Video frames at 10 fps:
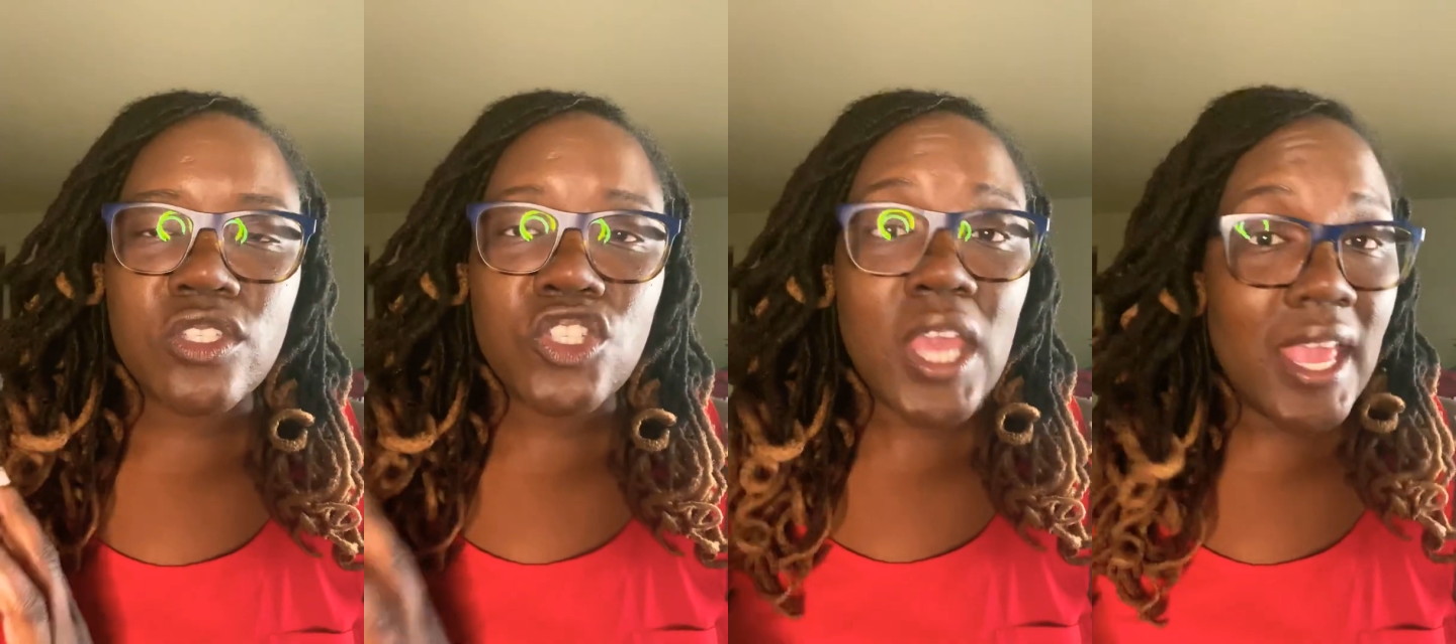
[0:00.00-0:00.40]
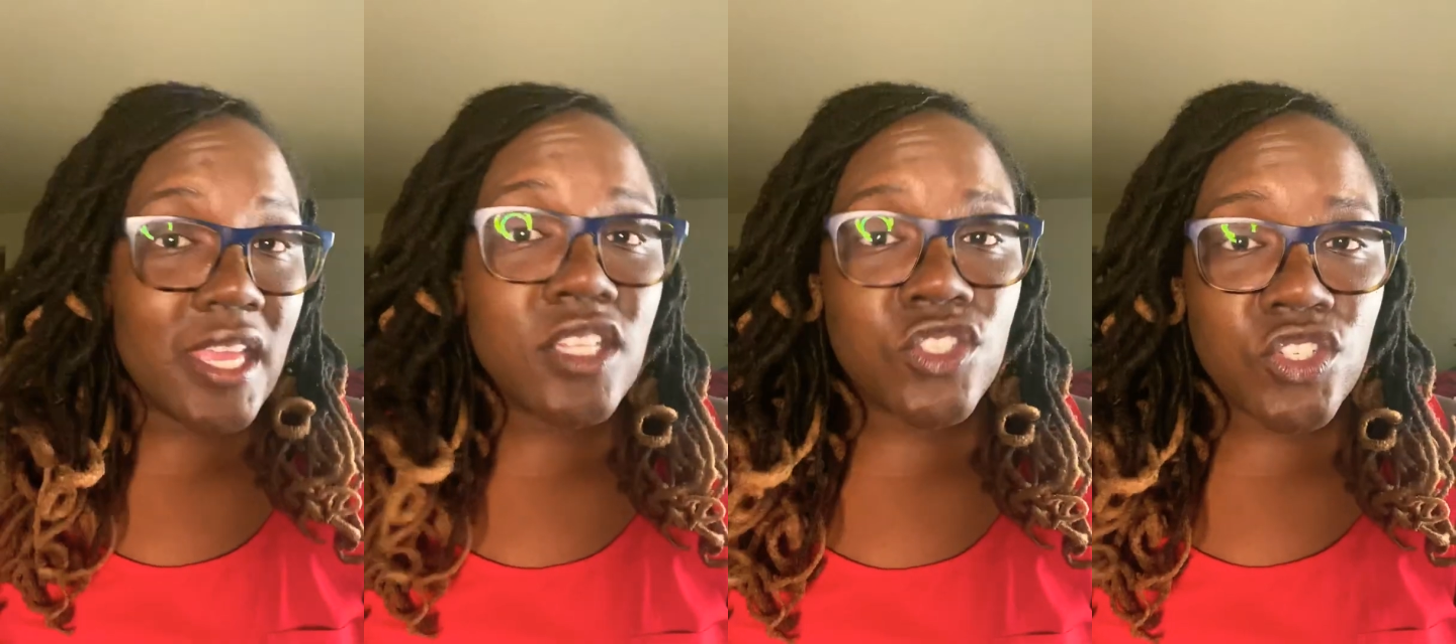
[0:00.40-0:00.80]

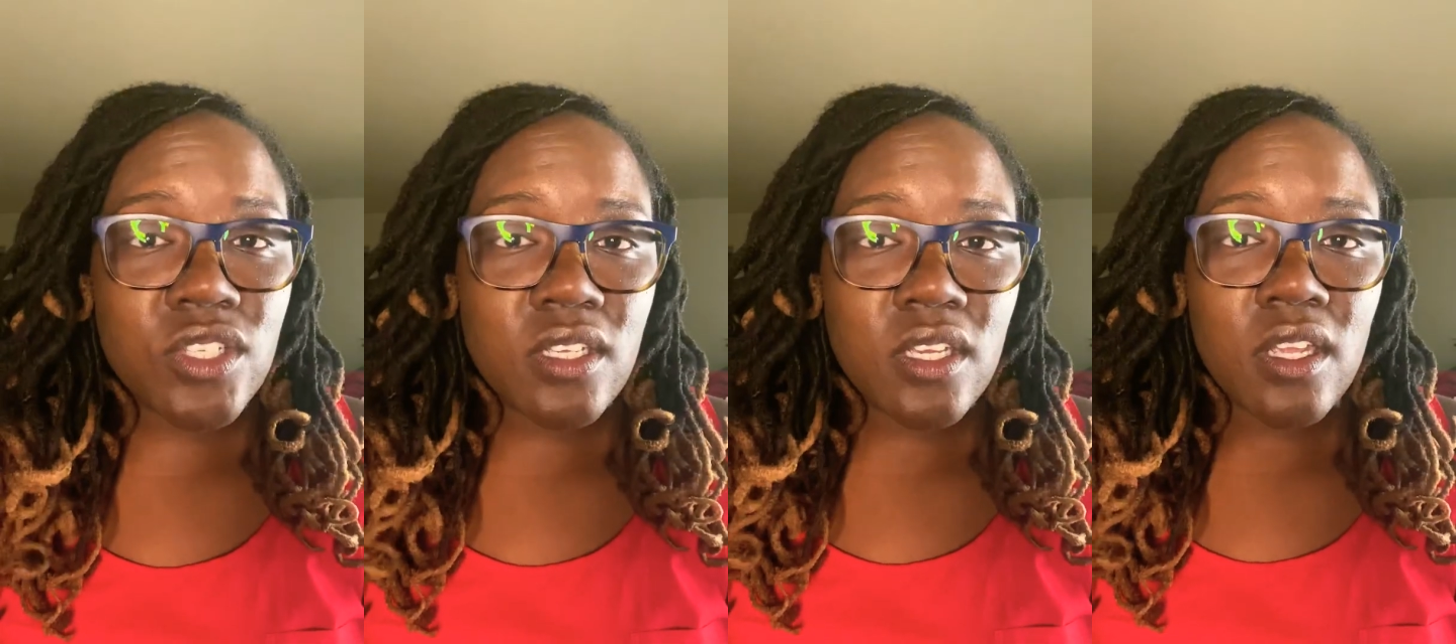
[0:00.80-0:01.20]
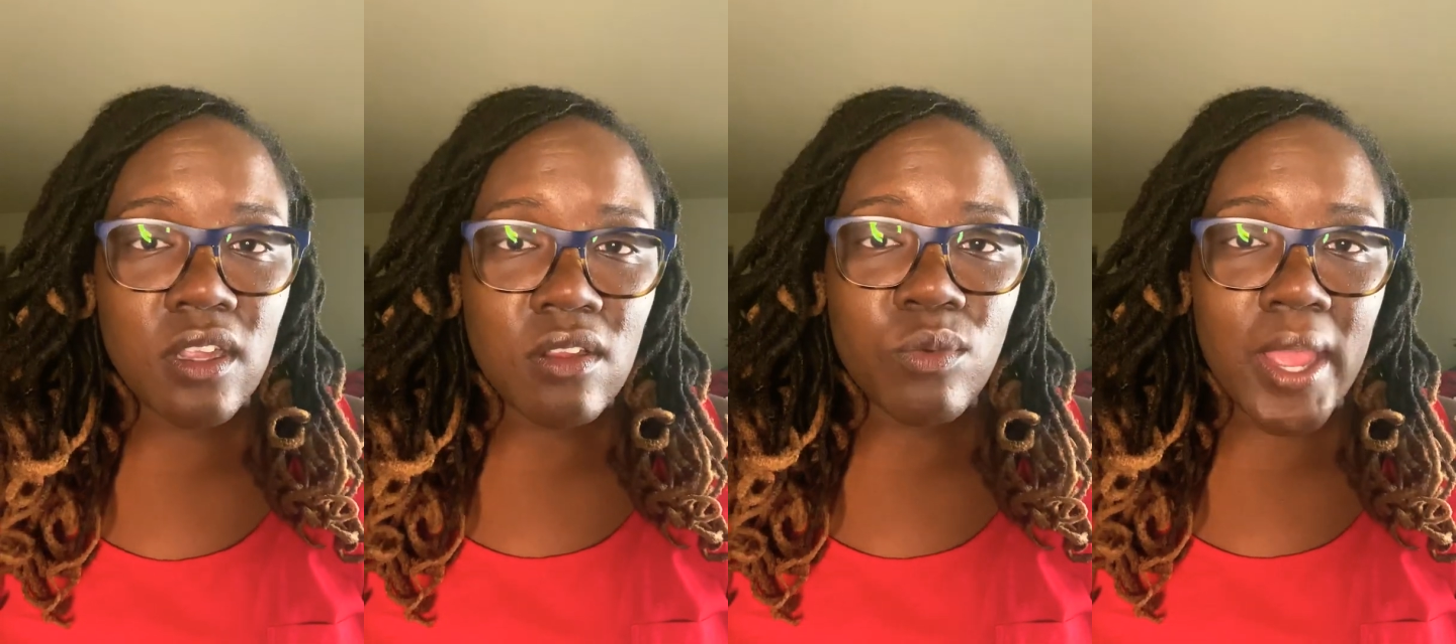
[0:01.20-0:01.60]
change,
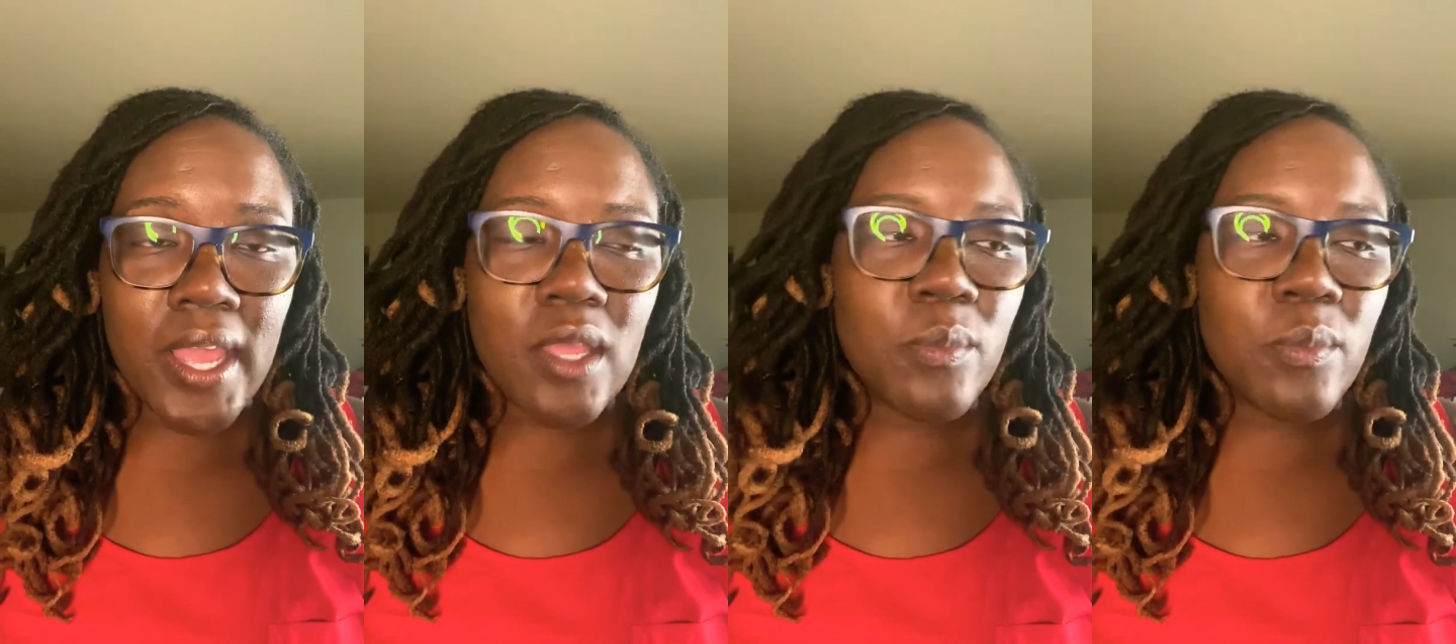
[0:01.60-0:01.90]
right?